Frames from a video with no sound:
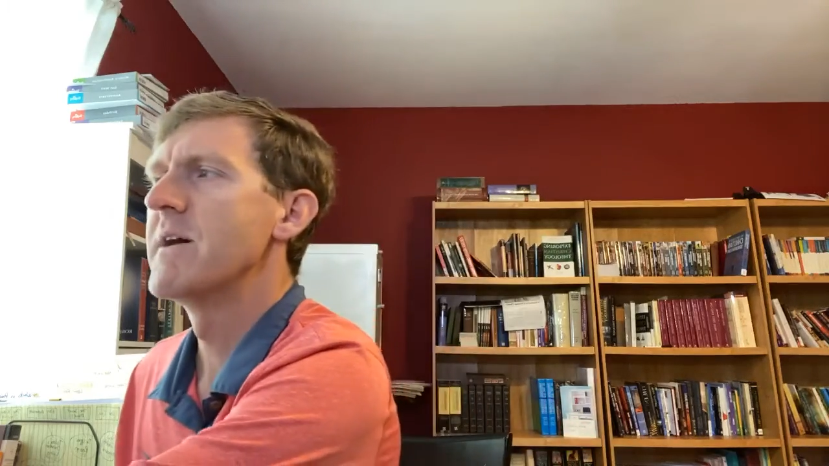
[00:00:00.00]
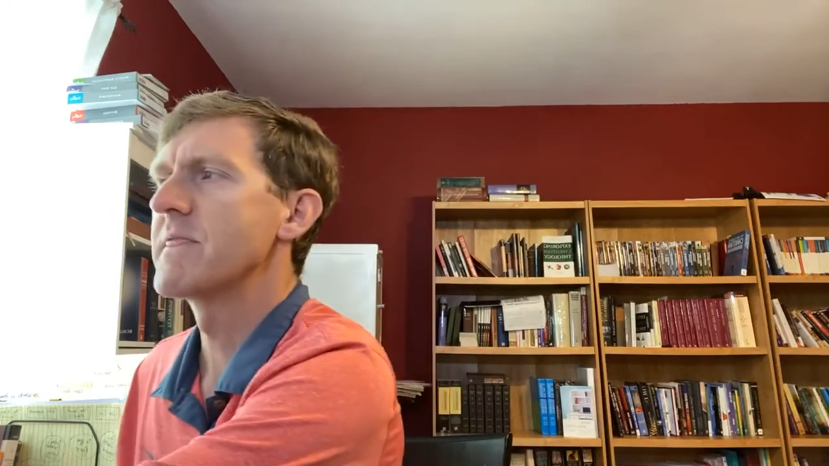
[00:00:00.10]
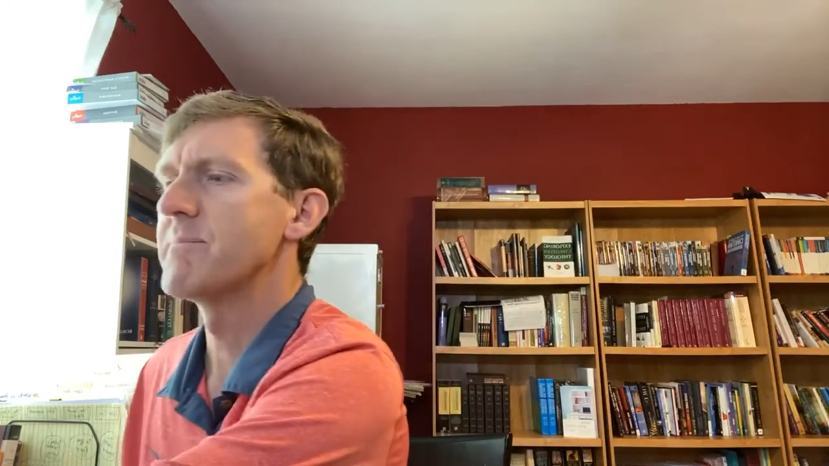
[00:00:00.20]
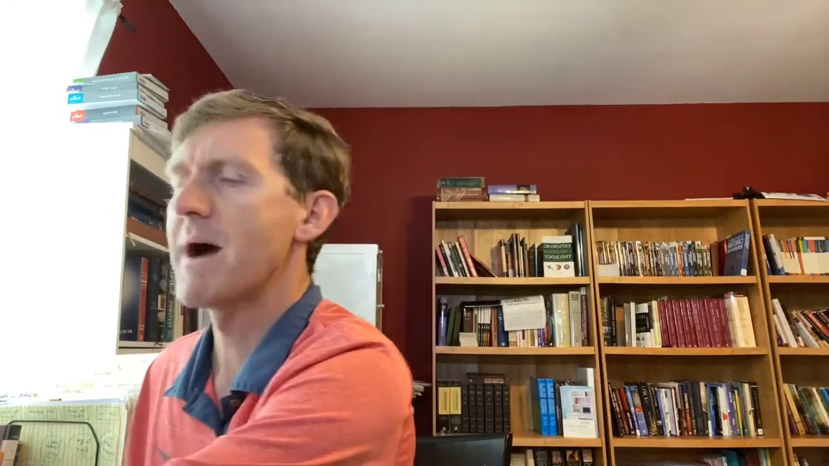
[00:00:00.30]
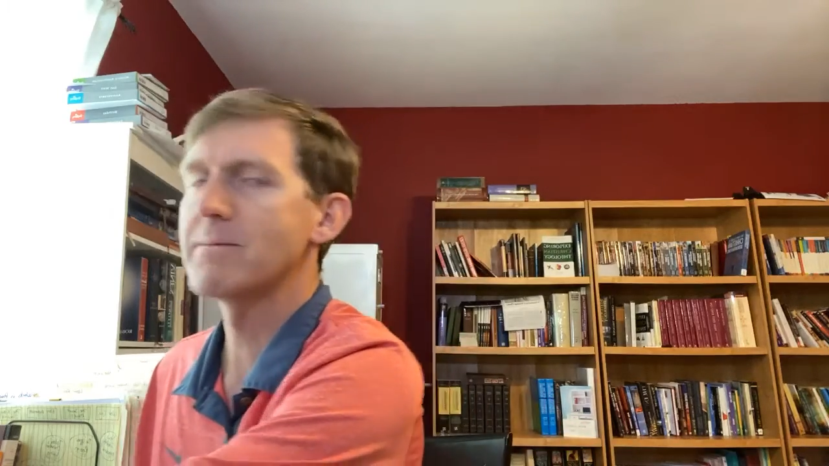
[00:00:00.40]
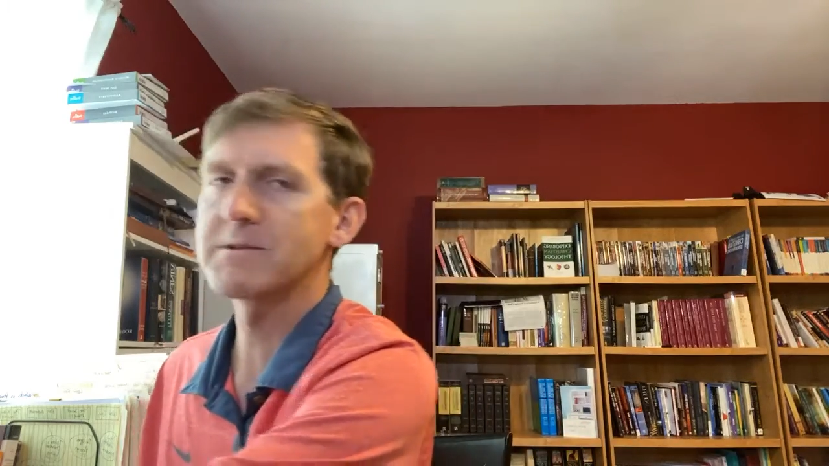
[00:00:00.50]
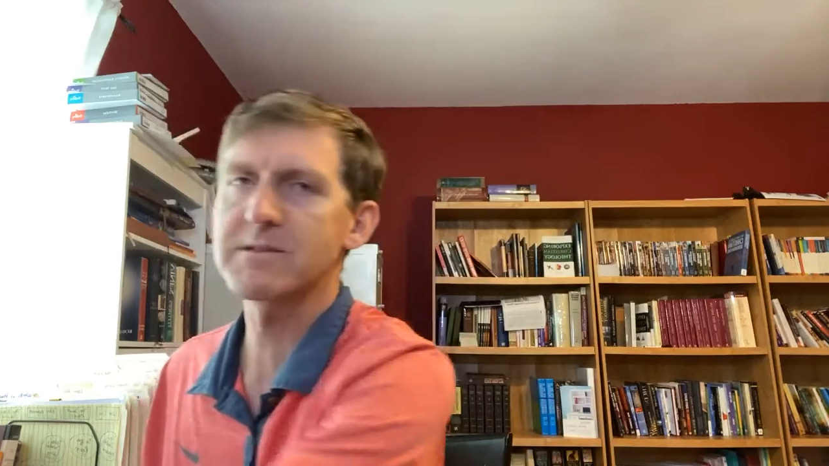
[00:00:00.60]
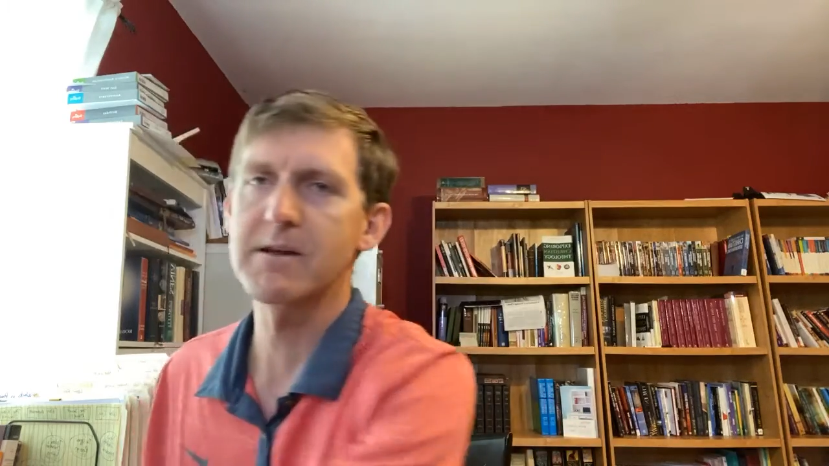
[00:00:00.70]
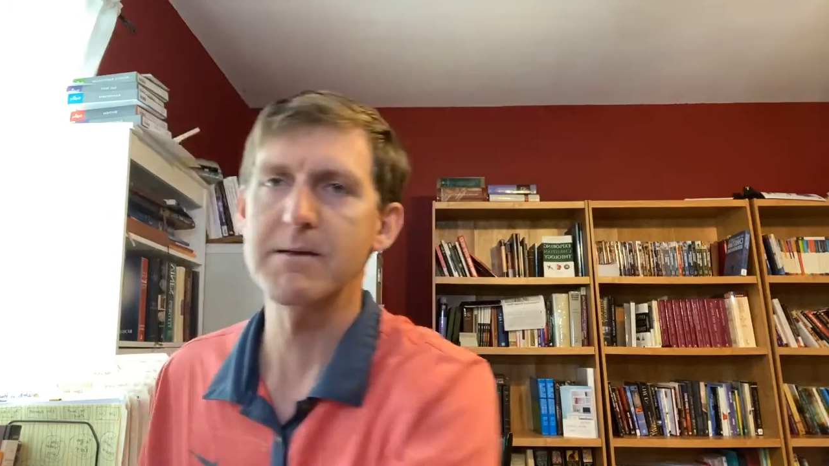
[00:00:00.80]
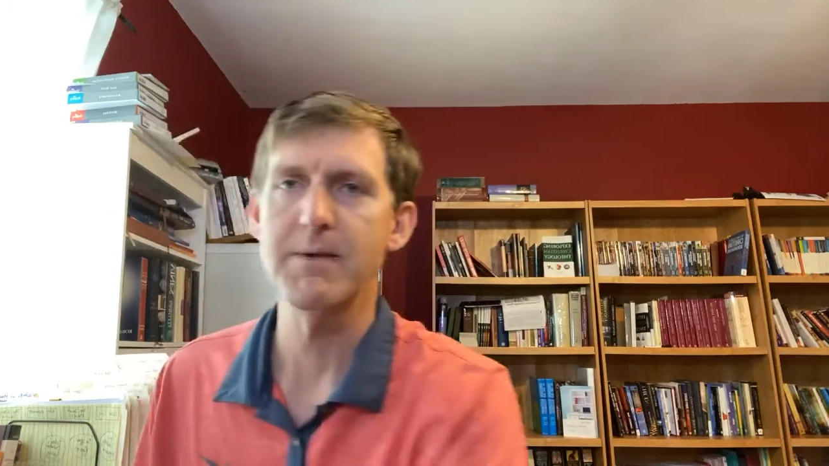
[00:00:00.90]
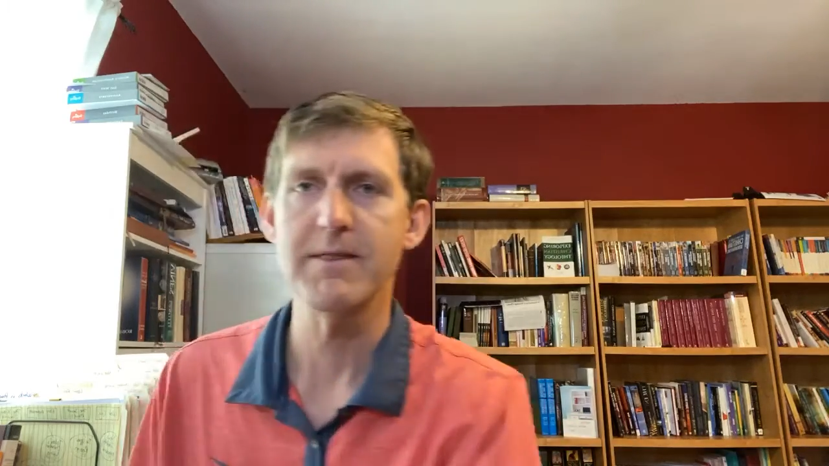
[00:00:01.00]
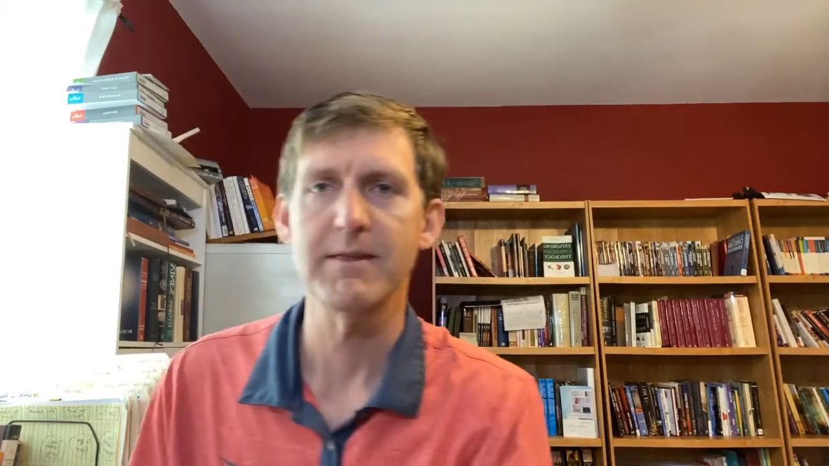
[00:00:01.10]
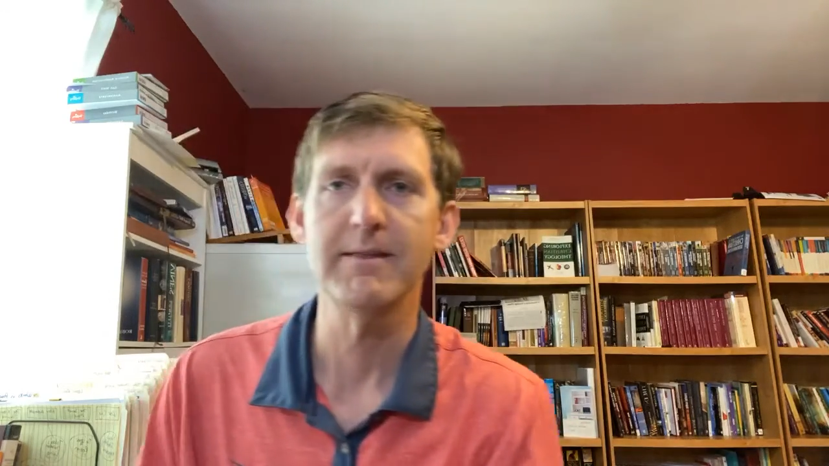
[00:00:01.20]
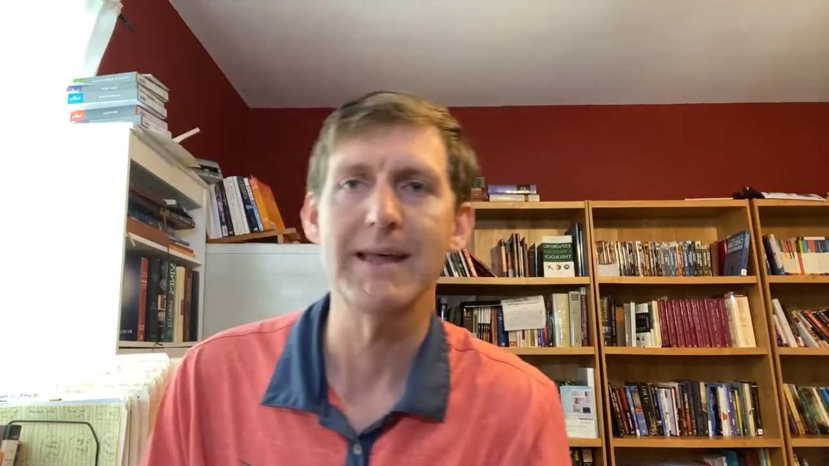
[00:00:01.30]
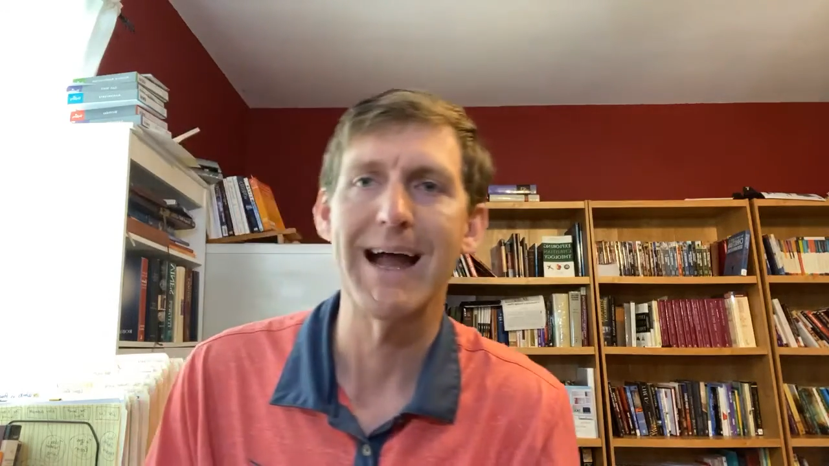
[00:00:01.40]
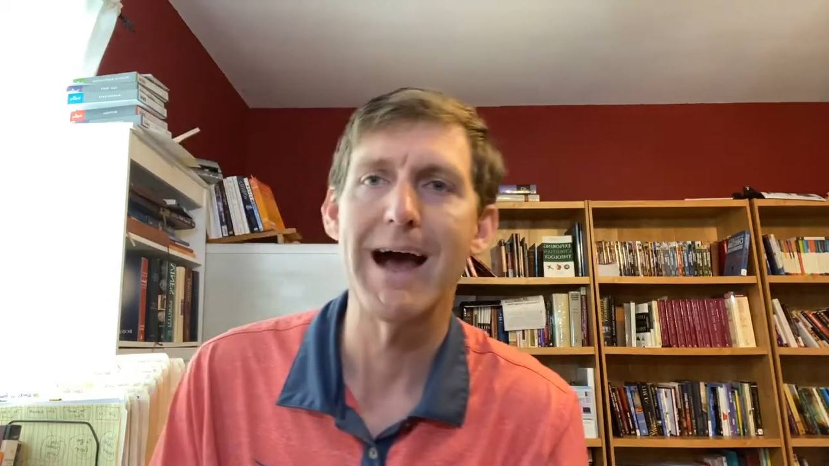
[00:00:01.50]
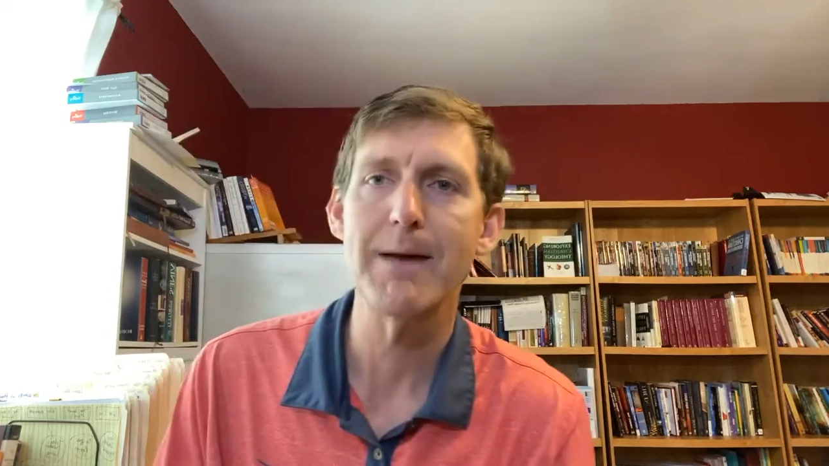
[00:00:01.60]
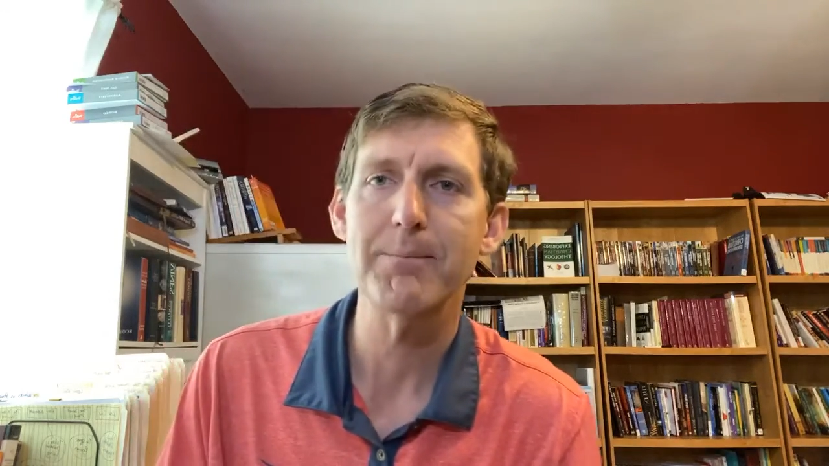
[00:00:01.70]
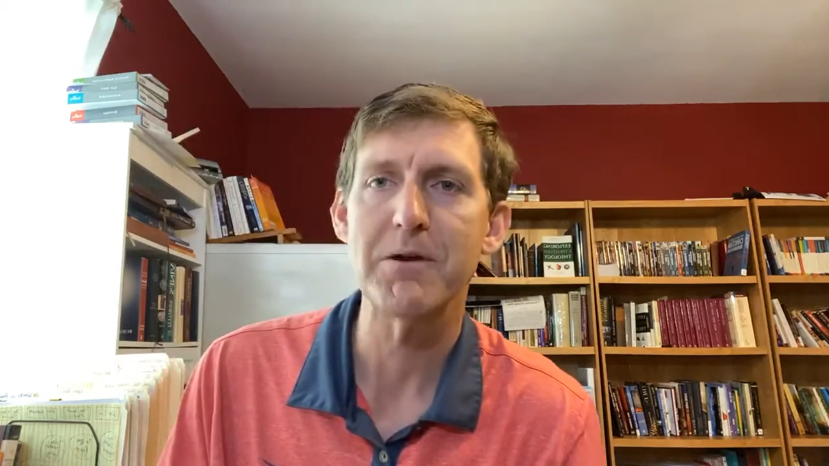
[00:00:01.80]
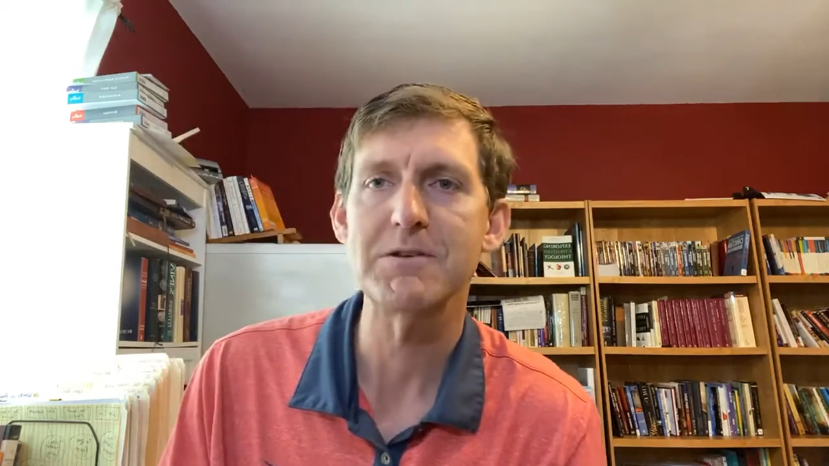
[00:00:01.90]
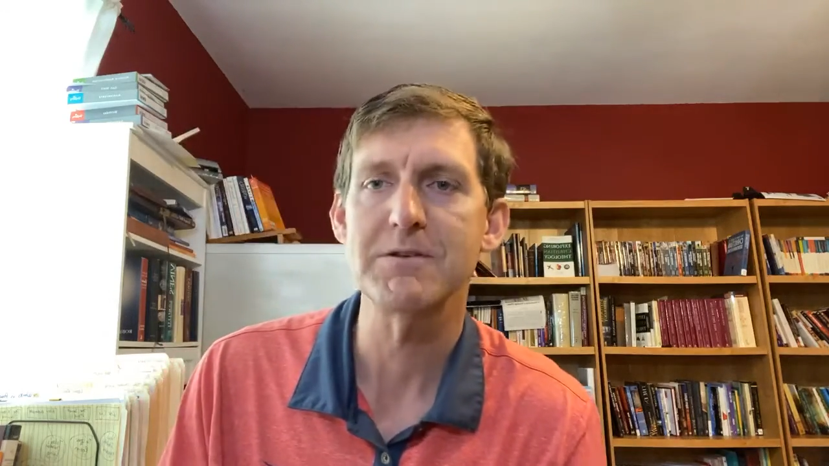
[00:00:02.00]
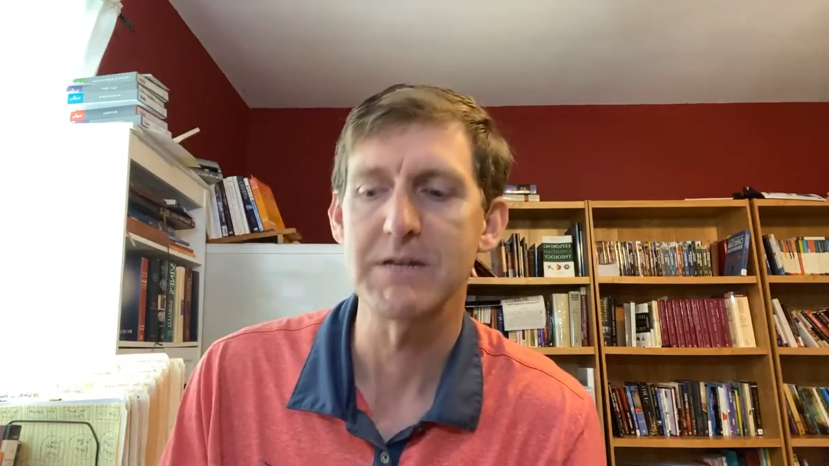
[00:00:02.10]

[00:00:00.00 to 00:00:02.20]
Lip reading: the Bible study method that I personally